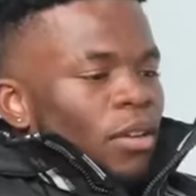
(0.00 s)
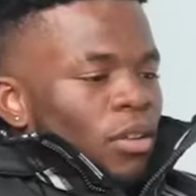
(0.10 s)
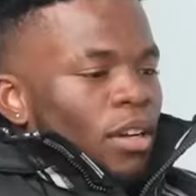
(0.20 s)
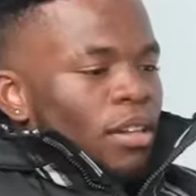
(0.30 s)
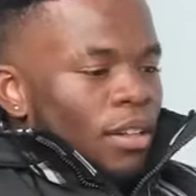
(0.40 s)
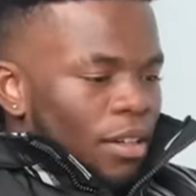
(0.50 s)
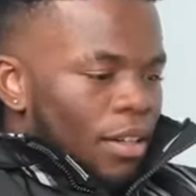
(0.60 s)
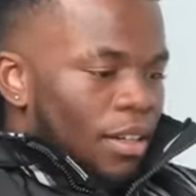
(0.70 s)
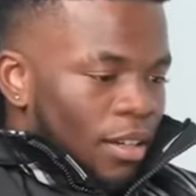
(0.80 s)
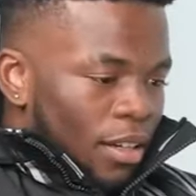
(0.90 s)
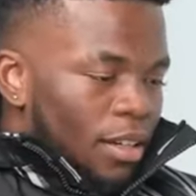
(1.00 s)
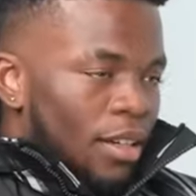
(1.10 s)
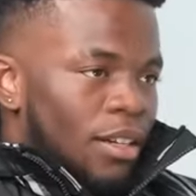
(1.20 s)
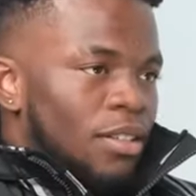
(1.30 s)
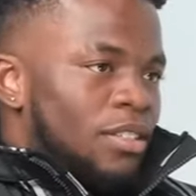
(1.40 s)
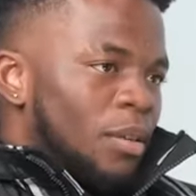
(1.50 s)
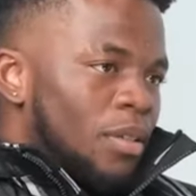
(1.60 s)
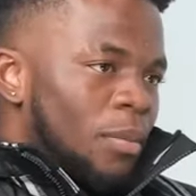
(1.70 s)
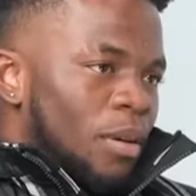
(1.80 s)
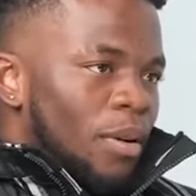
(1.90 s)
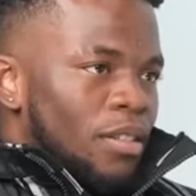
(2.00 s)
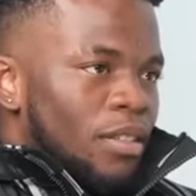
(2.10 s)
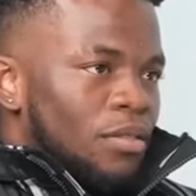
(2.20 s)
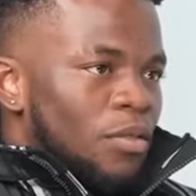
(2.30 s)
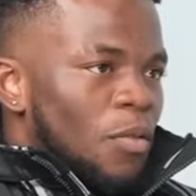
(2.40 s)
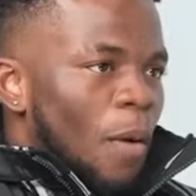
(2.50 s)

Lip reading: Okay. You can tell me a little bit about yourself.